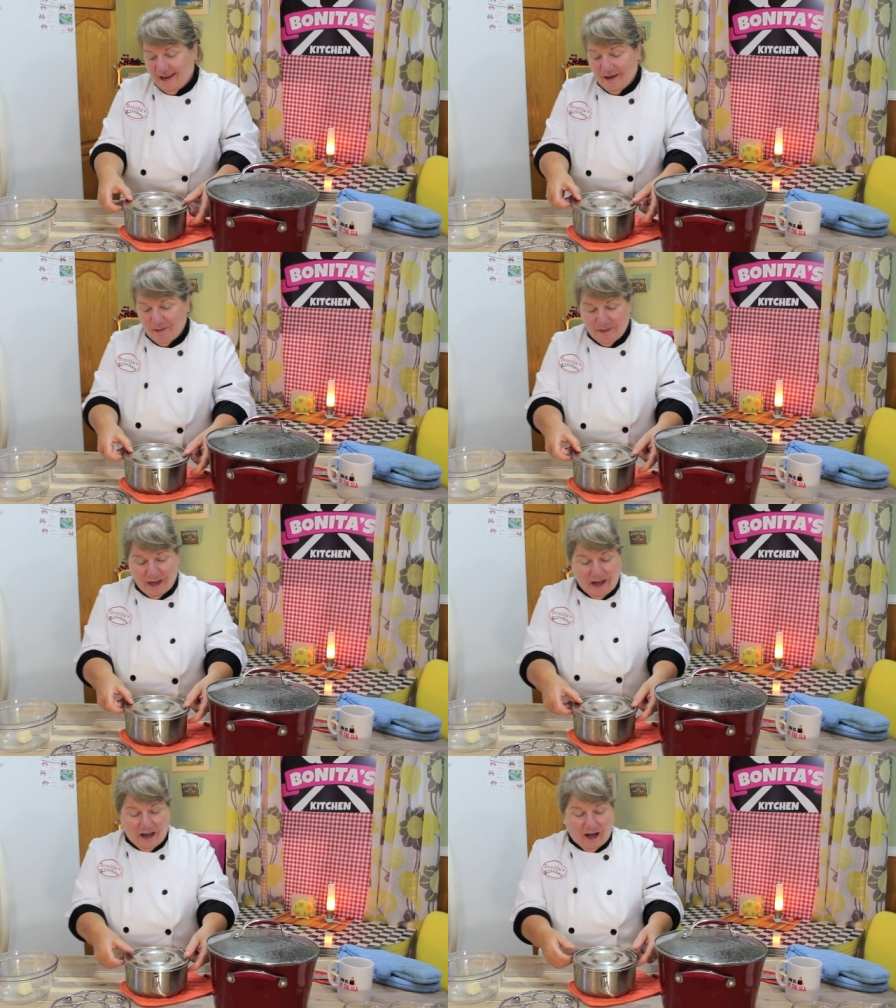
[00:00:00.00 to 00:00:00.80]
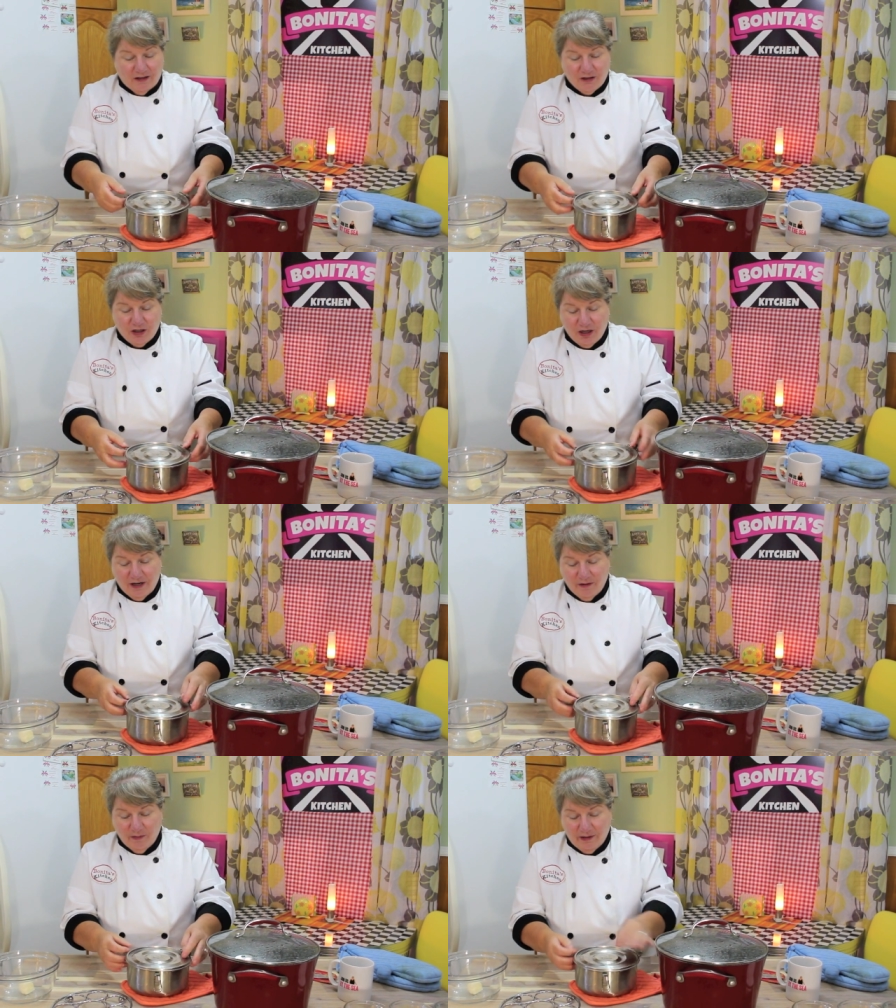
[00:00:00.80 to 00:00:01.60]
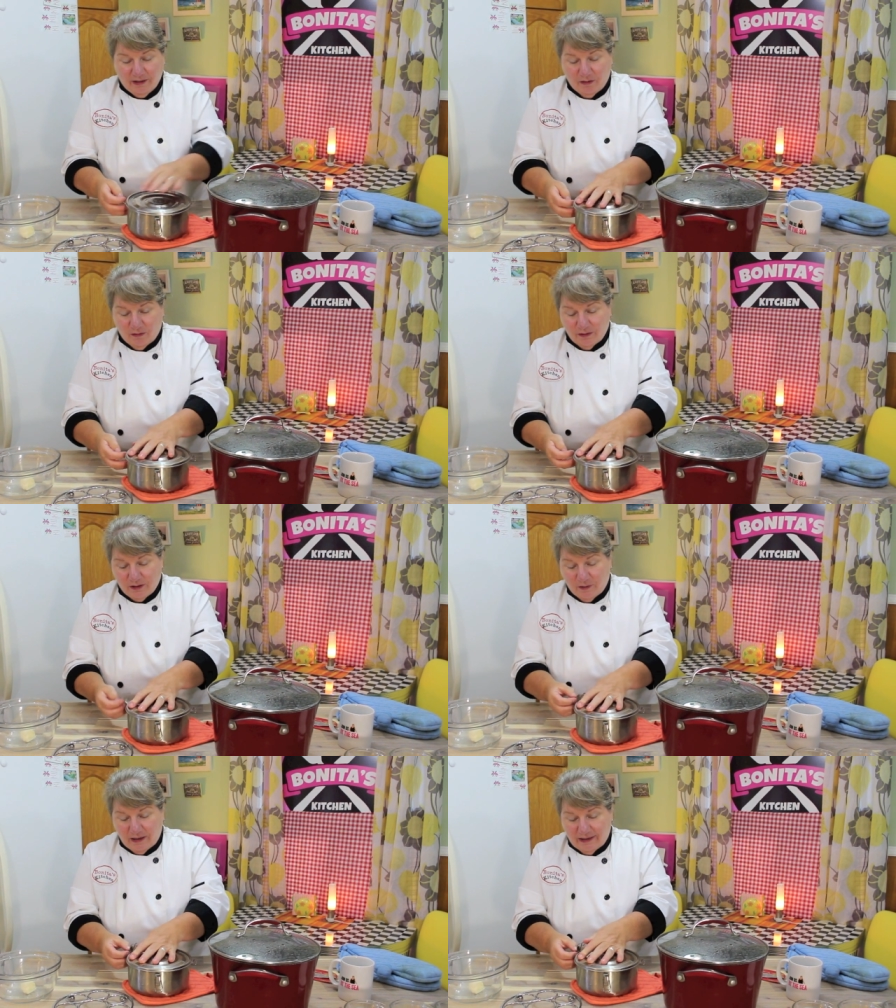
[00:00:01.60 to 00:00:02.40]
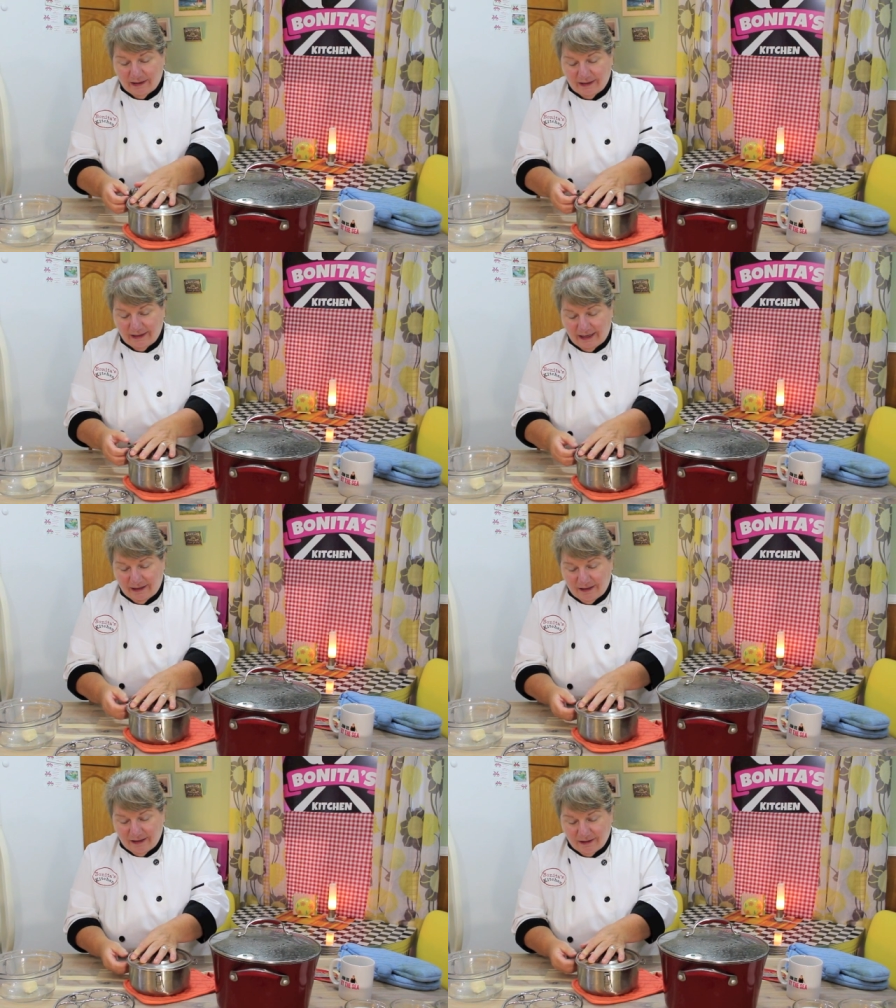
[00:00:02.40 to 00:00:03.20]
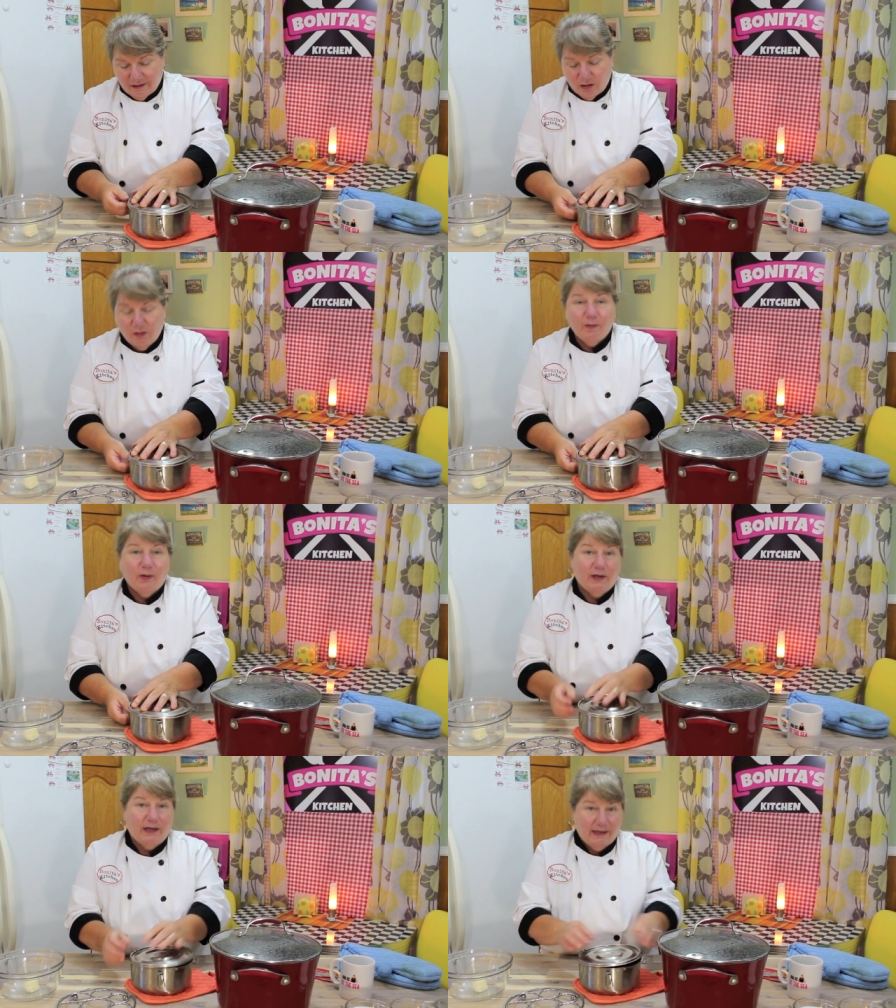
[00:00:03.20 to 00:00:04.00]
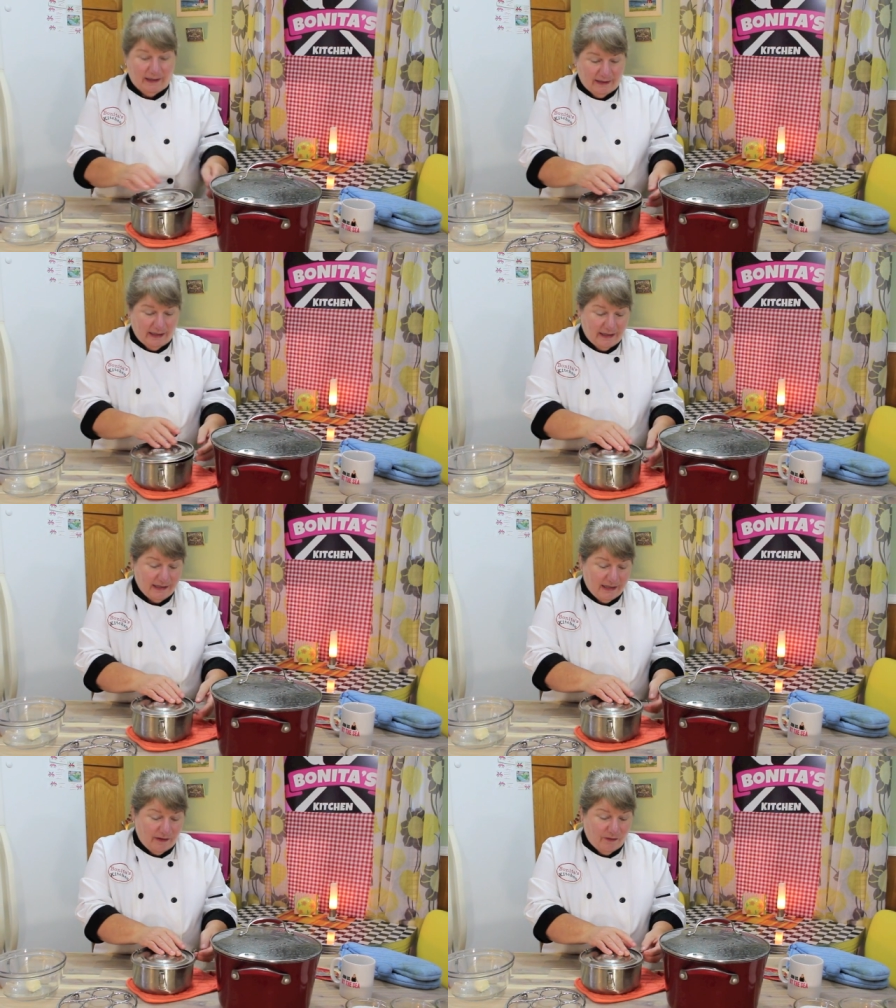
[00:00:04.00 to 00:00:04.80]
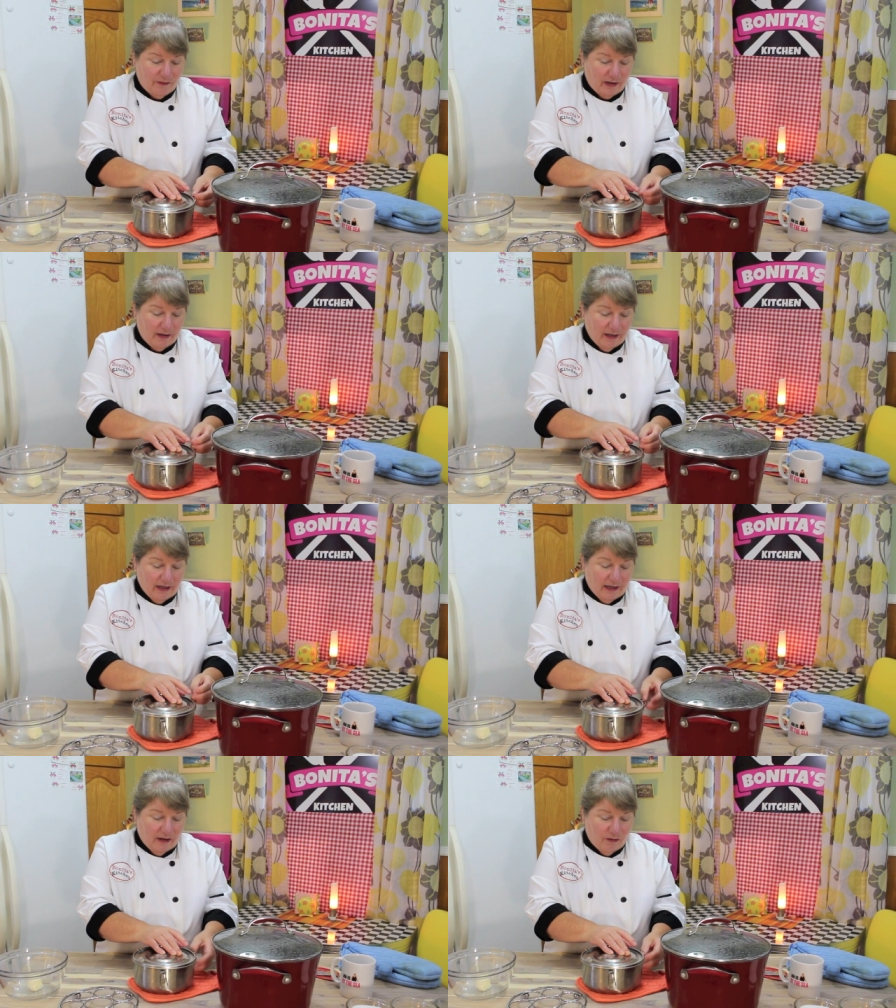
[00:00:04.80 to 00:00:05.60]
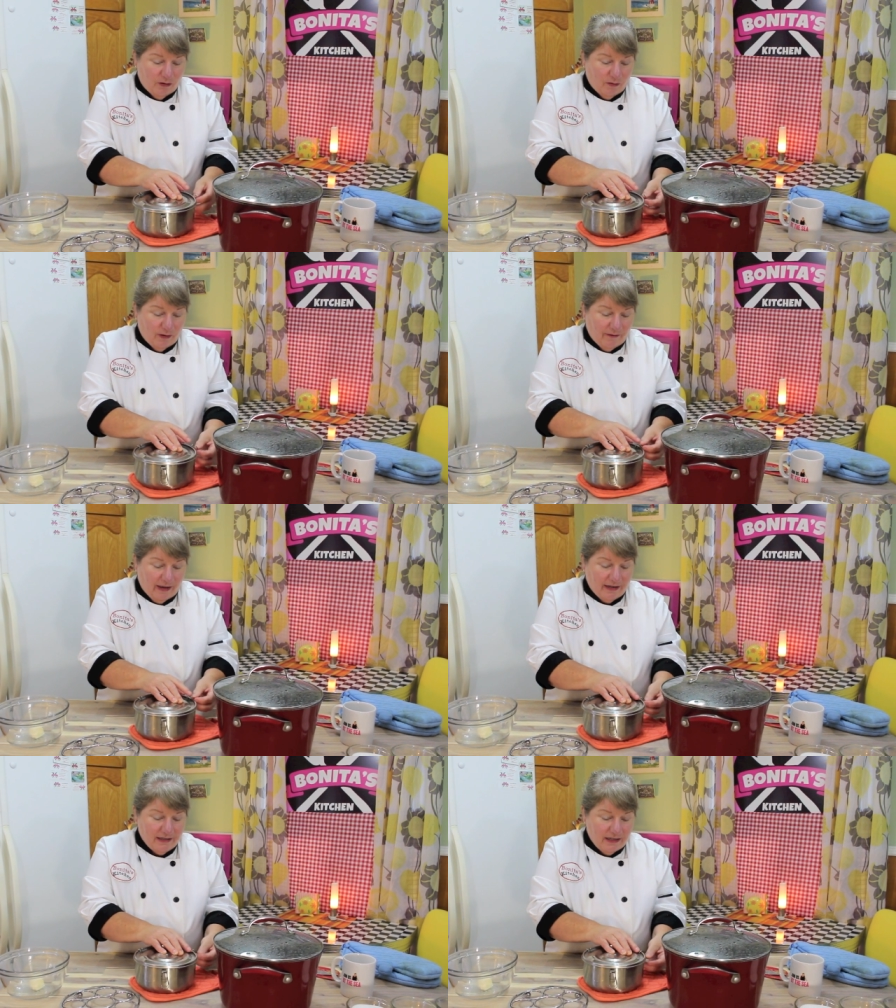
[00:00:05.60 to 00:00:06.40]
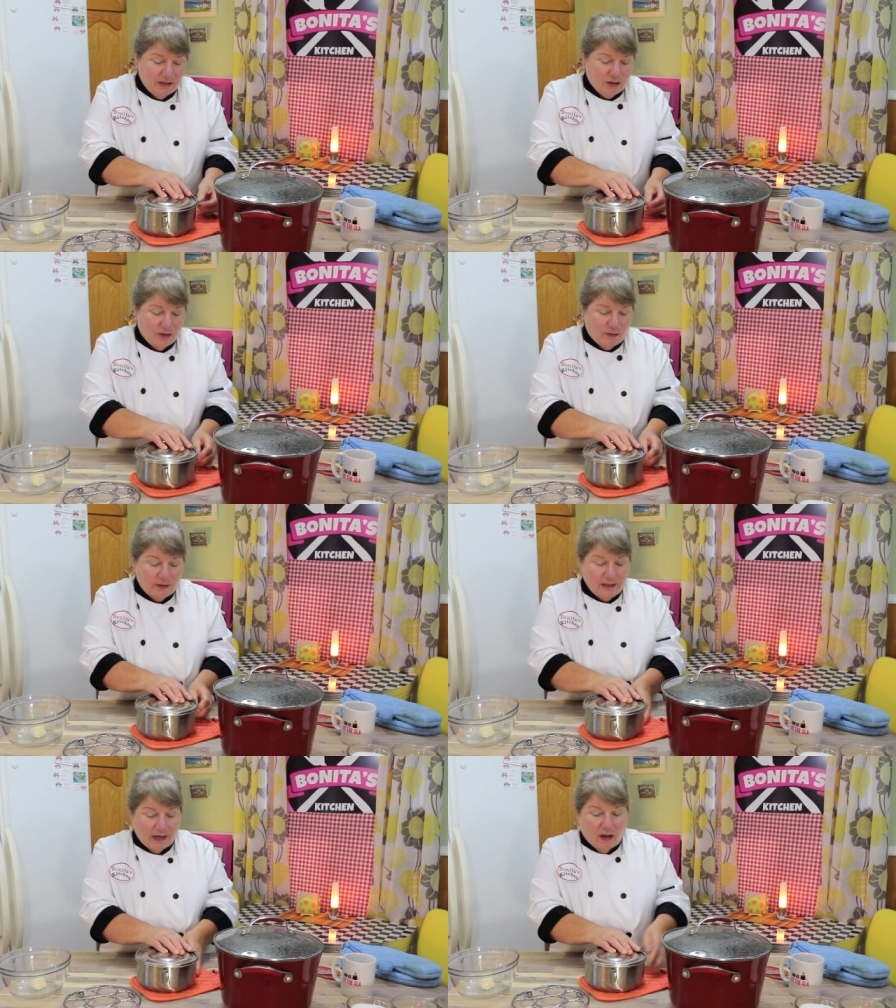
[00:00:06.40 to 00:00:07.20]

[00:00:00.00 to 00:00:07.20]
Um, I'll share with you as well a link to pudding tins if uh, if you don't have access to it,